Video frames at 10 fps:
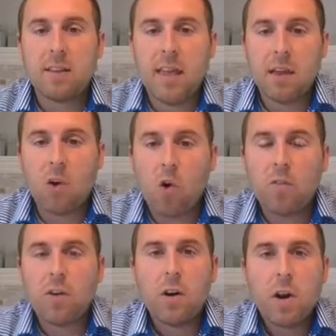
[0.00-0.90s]
take
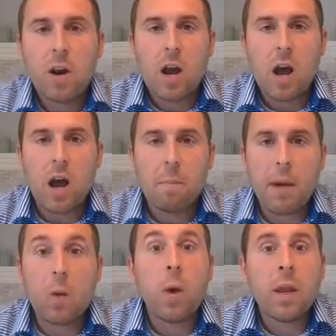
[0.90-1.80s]
over
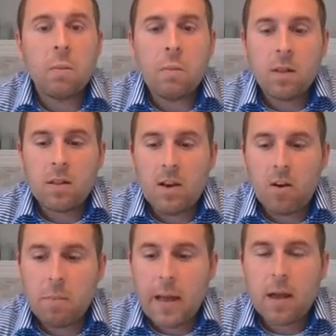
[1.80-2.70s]
by winning
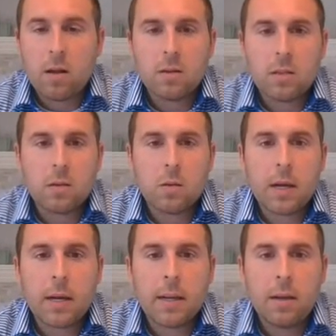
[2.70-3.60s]
military battles.
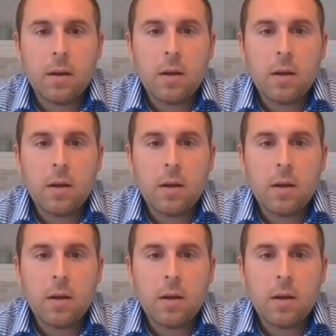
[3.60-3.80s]
Okay,